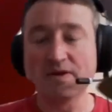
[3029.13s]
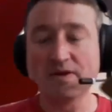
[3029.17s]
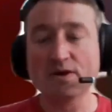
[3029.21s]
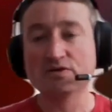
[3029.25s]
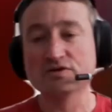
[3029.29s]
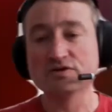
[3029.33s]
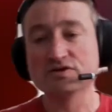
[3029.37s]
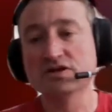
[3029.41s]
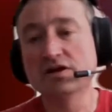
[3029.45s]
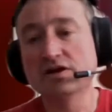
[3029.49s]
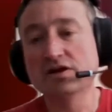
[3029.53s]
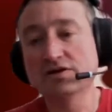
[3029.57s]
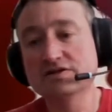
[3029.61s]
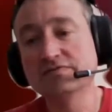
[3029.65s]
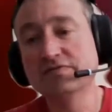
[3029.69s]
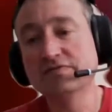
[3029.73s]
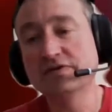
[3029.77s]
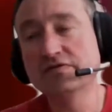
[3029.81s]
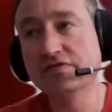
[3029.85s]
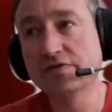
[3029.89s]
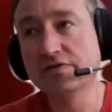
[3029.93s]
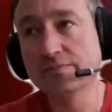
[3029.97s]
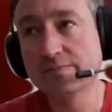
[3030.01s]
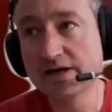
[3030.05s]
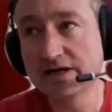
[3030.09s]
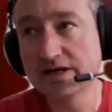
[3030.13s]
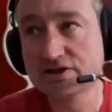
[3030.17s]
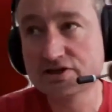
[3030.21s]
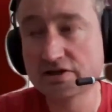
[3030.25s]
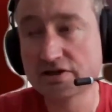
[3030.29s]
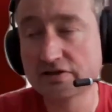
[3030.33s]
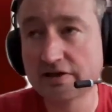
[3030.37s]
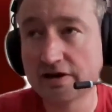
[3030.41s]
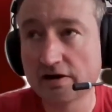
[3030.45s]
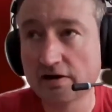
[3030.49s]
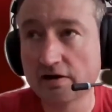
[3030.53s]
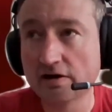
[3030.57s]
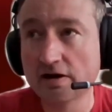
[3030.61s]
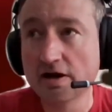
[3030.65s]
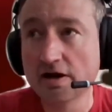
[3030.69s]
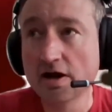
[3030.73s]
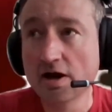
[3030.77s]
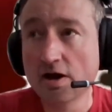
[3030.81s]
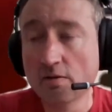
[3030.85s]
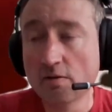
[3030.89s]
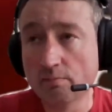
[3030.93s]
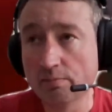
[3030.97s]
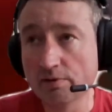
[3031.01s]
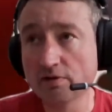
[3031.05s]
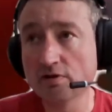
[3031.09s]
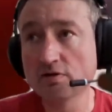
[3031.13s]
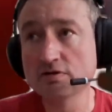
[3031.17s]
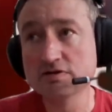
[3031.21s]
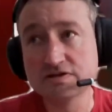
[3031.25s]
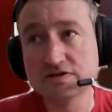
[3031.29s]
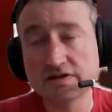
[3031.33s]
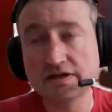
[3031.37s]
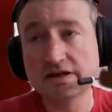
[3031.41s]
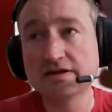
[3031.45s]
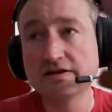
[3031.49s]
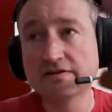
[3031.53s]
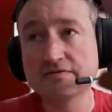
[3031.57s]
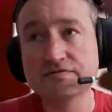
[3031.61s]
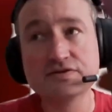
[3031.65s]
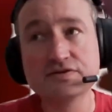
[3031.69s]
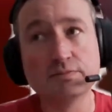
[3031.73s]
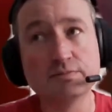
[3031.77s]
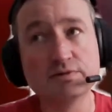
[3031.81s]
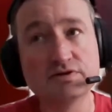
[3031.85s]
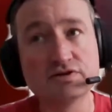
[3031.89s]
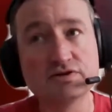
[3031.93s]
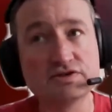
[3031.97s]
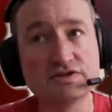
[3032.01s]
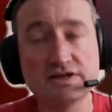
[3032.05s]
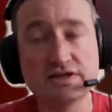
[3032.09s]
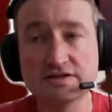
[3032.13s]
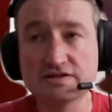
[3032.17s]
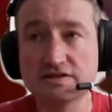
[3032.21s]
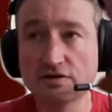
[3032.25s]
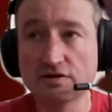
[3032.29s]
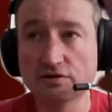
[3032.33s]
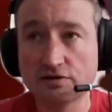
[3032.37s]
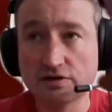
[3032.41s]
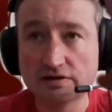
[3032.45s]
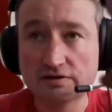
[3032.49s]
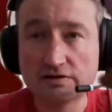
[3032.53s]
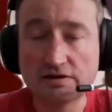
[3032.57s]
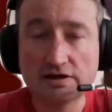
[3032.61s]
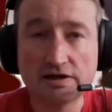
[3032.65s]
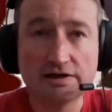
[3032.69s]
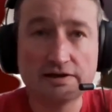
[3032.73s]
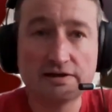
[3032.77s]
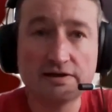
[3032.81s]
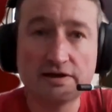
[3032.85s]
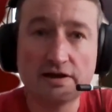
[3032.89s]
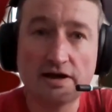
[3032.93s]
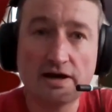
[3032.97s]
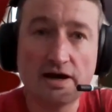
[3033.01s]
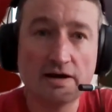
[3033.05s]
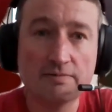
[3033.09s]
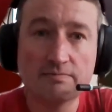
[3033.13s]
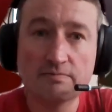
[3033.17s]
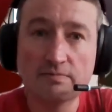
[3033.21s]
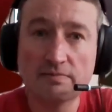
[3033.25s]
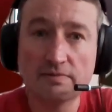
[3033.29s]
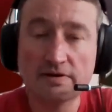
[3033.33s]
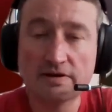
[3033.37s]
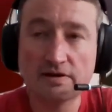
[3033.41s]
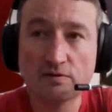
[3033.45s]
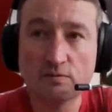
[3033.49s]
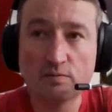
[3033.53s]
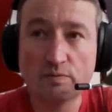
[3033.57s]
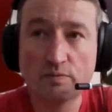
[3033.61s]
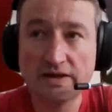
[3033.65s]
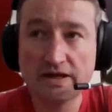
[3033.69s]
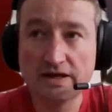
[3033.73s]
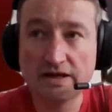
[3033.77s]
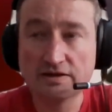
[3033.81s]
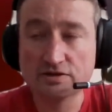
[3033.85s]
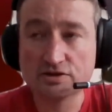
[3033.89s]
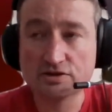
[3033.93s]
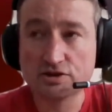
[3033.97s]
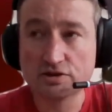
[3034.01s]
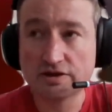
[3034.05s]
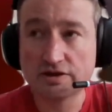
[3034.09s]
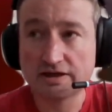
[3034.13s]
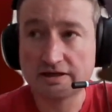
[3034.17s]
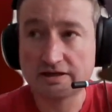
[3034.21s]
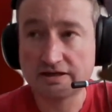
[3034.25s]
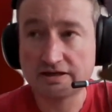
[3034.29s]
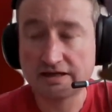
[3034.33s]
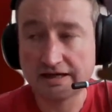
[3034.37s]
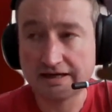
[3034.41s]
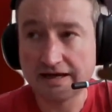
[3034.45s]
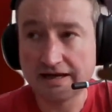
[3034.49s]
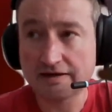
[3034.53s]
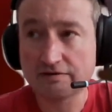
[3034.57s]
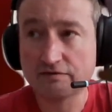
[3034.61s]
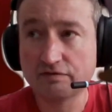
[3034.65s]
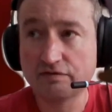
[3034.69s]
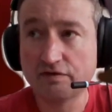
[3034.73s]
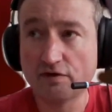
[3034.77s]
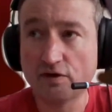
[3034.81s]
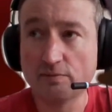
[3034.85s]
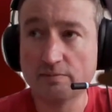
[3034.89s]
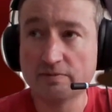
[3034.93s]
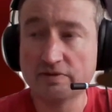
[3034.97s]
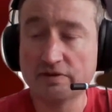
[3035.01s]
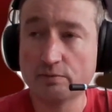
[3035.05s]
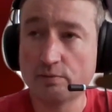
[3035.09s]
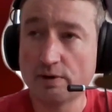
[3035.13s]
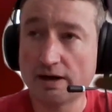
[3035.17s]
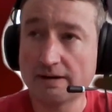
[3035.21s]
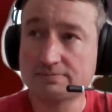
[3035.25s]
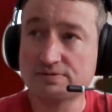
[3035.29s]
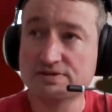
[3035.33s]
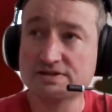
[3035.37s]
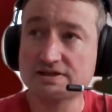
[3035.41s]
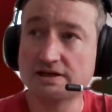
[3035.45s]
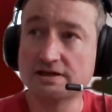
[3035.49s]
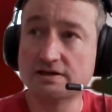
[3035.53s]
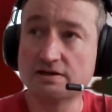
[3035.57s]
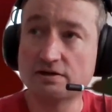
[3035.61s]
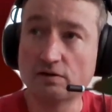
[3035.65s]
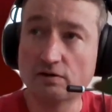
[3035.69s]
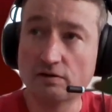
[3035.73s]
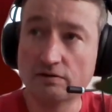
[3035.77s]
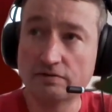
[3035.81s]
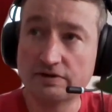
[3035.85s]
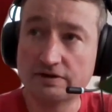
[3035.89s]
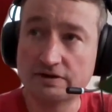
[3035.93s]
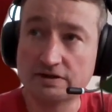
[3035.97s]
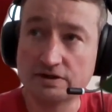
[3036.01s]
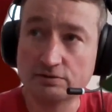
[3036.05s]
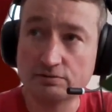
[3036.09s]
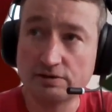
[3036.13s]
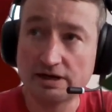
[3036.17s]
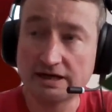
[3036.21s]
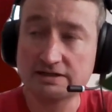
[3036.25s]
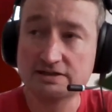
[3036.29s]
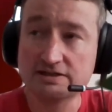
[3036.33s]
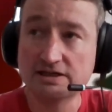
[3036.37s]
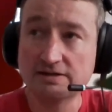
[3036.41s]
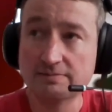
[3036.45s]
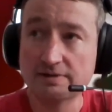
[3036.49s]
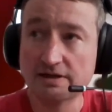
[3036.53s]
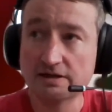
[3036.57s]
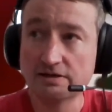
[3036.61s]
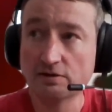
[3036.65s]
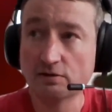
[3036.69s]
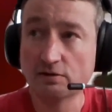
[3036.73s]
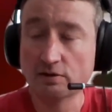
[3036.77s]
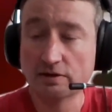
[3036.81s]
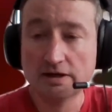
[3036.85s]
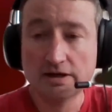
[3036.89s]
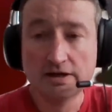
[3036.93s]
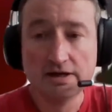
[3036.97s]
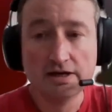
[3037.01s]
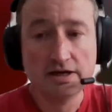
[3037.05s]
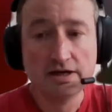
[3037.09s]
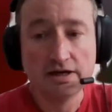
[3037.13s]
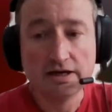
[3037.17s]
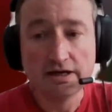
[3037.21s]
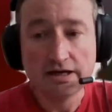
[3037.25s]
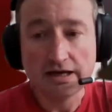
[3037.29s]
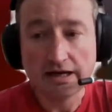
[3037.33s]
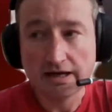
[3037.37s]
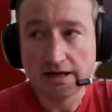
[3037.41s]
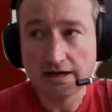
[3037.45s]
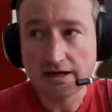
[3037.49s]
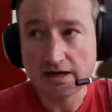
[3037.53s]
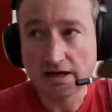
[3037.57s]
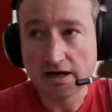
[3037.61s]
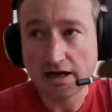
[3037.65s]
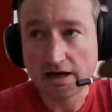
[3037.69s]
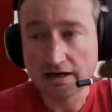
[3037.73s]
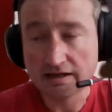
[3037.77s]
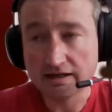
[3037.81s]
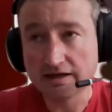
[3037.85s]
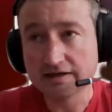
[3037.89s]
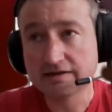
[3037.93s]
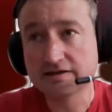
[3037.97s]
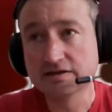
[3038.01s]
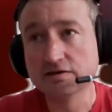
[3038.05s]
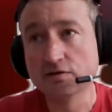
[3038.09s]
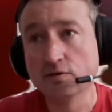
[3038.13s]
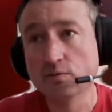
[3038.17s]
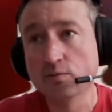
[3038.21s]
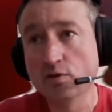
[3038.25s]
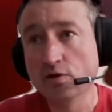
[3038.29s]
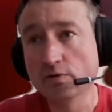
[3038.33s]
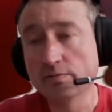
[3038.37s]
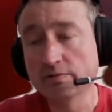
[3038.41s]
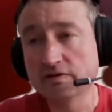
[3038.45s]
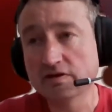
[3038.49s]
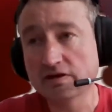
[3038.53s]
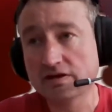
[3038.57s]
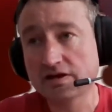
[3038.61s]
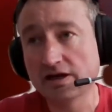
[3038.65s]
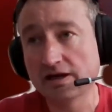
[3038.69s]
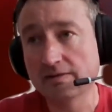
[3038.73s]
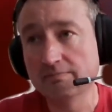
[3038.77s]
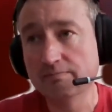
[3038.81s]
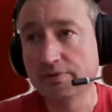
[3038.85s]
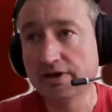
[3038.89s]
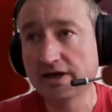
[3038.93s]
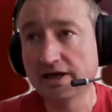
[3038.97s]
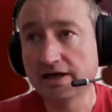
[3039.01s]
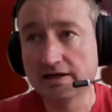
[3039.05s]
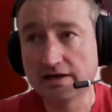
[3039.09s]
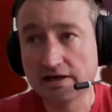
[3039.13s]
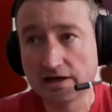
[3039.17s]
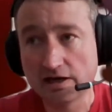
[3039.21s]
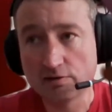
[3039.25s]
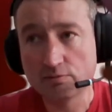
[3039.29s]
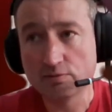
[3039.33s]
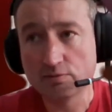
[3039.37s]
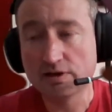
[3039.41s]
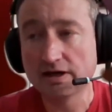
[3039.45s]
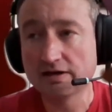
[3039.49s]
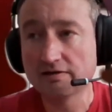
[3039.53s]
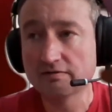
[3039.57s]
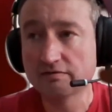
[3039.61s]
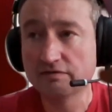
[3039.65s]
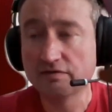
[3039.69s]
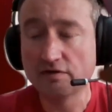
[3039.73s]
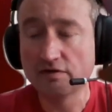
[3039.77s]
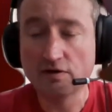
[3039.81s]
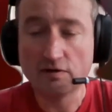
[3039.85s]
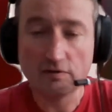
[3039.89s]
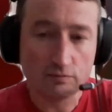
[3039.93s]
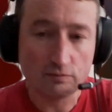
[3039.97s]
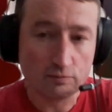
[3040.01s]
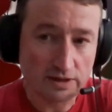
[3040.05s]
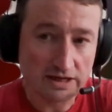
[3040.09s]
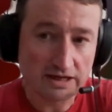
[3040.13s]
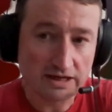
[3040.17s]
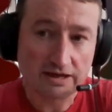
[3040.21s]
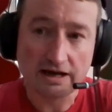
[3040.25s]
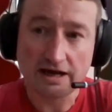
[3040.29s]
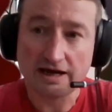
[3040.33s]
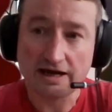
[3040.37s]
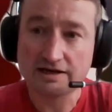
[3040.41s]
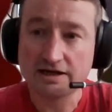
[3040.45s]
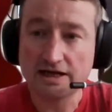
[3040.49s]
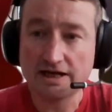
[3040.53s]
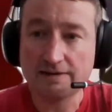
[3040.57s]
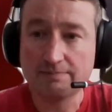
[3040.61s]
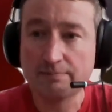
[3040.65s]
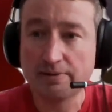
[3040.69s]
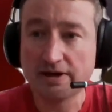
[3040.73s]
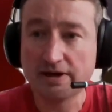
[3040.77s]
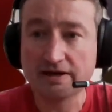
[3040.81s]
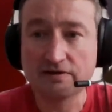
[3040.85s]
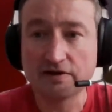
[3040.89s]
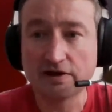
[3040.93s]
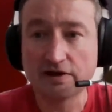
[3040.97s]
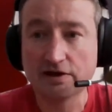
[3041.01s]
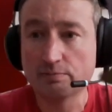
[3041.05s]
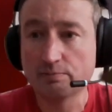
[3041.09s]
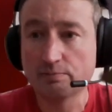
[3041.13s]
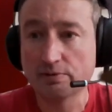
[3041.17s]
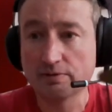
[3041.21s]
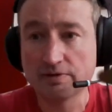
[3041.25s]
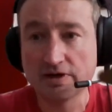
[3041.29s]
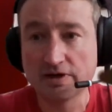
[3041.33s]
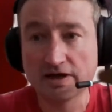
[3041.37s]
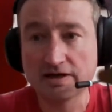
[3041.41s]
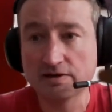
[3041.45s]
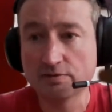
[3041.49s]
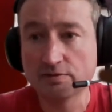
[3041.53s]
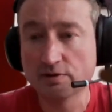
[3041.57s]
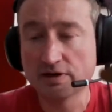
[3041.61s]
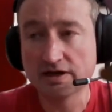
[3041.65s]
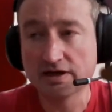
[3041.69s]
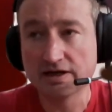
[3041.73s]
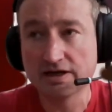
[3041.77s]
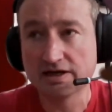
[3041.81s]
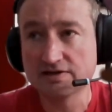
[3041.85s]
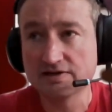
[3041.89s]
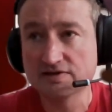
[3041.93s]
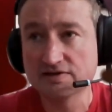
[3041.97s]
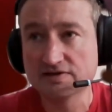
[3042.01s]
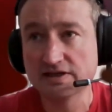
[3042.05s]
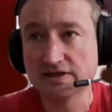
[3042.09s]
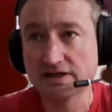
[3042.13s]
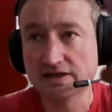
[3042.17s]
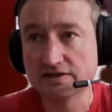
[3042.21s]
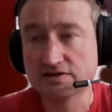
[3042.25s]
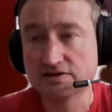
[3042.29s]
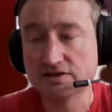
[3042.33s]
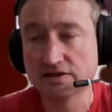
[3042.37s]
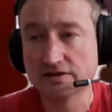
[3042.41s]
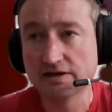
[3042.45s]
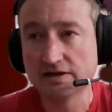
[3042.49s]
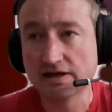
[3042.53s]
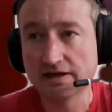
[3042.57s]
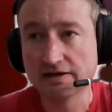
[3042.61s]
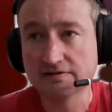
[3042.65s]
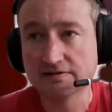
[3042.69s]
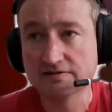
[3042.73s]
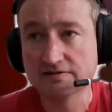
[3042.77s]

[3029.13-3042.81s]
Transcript: There's a lot of information there. But also then if someone just says, look at, I'm, you know, either to the connect form on the website or direct email going, I'd like to know more about the campaign, how we get involved. We gladly pick that up with anyone at any stage, and